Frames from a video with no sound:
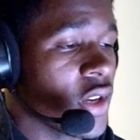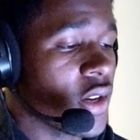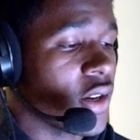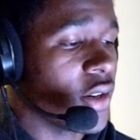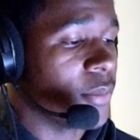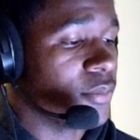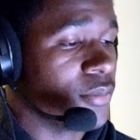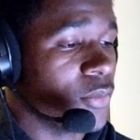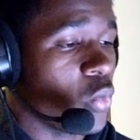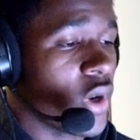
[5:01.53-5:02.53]

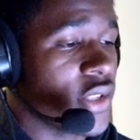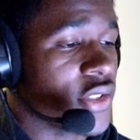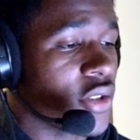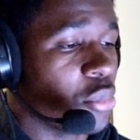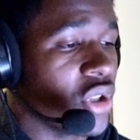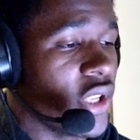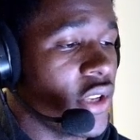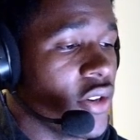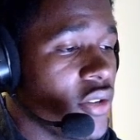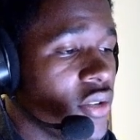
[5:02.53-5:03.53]
White's gonna play
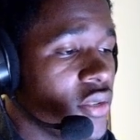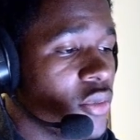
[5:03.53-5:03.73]
here,